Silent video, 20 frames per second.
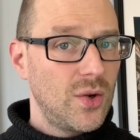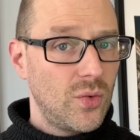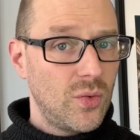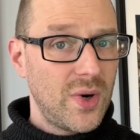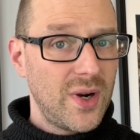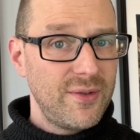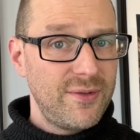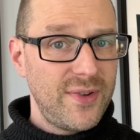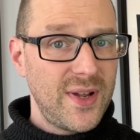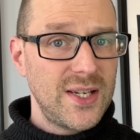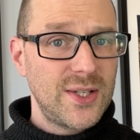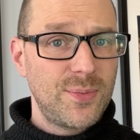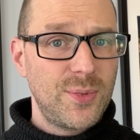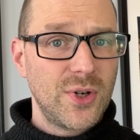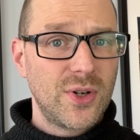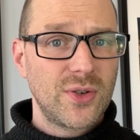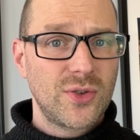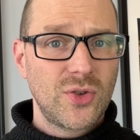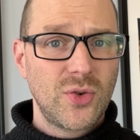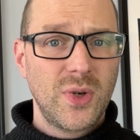We're on
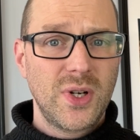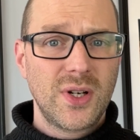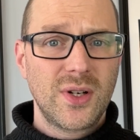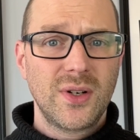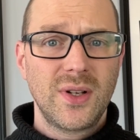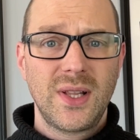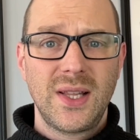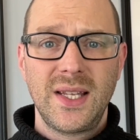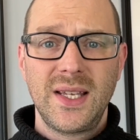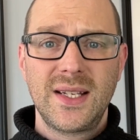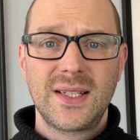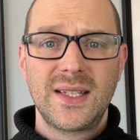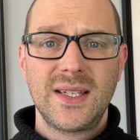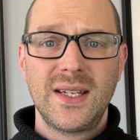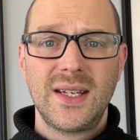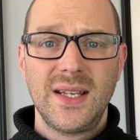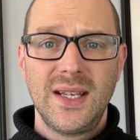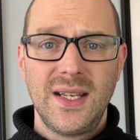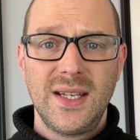Facebook, Twitter, LinkedIn,